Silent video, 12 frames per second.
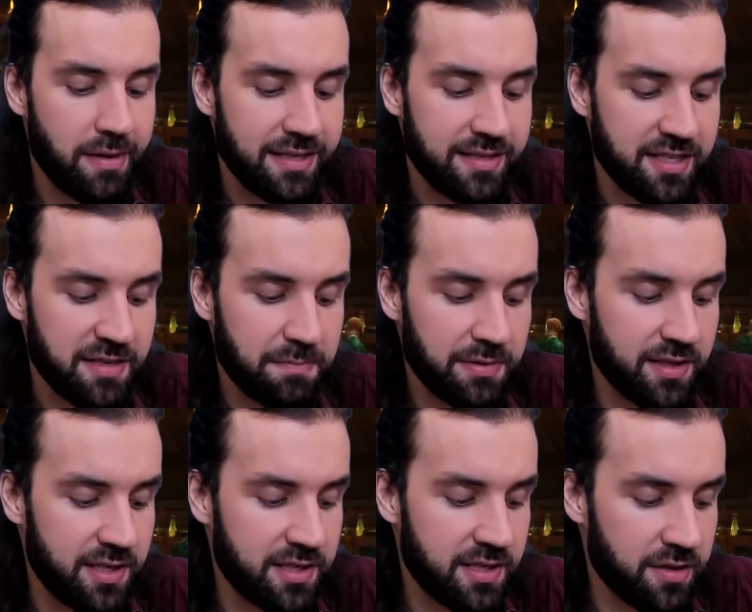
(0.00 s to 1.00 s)
It's
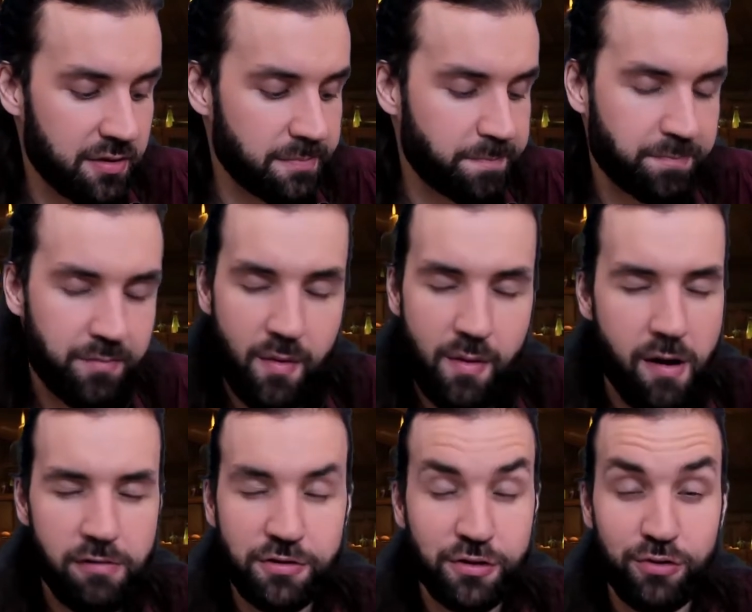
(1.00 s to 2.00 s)
simple, easy, and
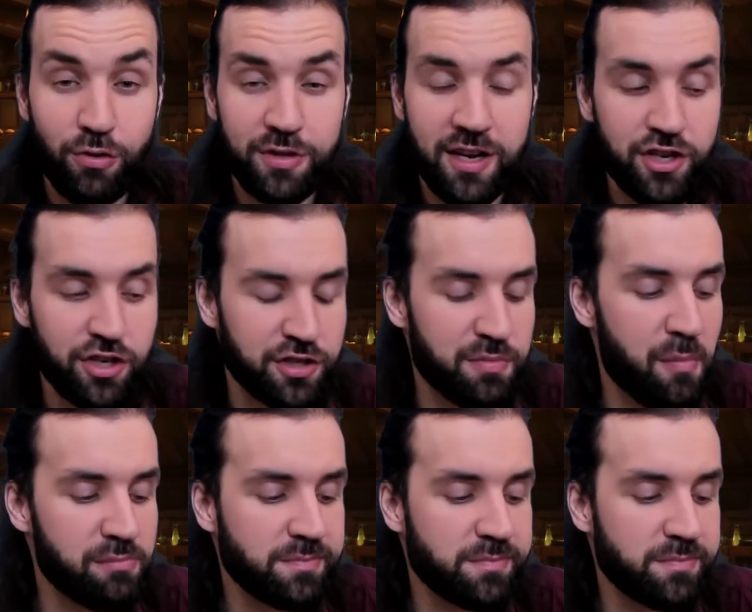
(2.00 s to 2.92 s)
so delicious.